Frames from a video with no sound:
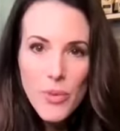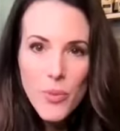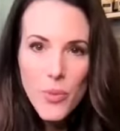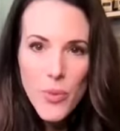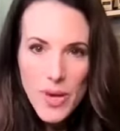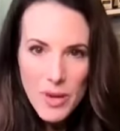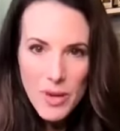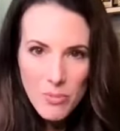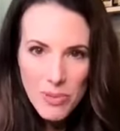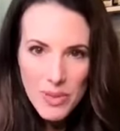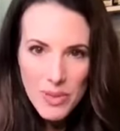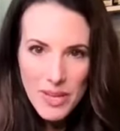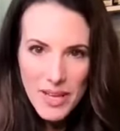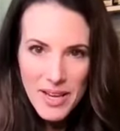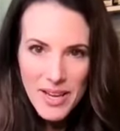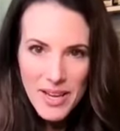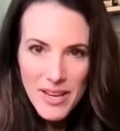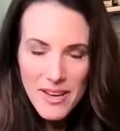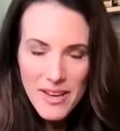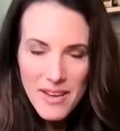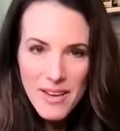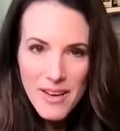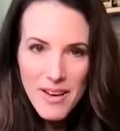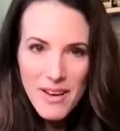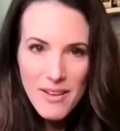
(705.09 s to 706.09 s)

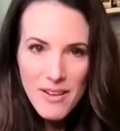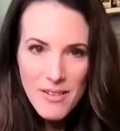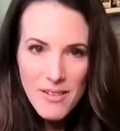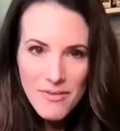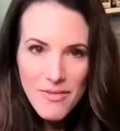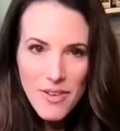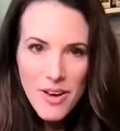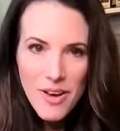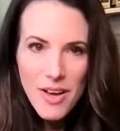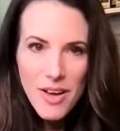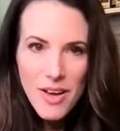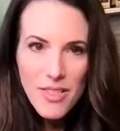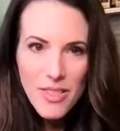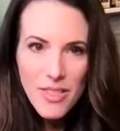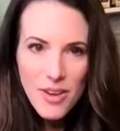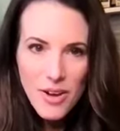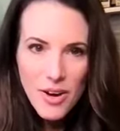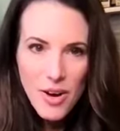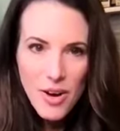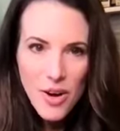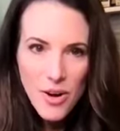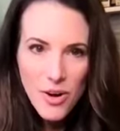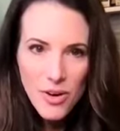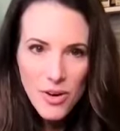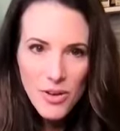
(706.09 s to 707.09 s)
replay of the
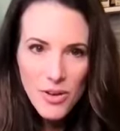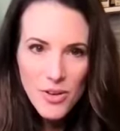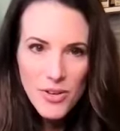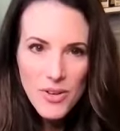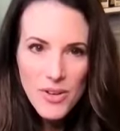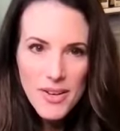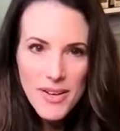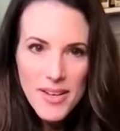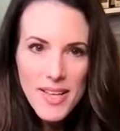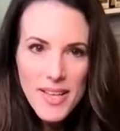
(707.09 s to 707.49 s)
call.